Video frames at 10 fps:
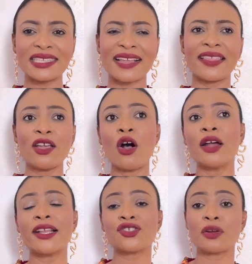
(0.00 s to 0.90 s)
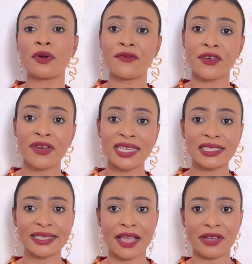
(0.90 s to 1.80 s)
I think all the strawberry
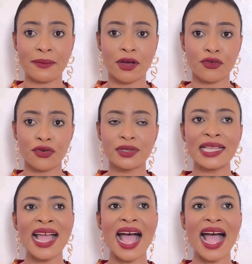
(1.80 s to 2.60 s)
fragrances I have come across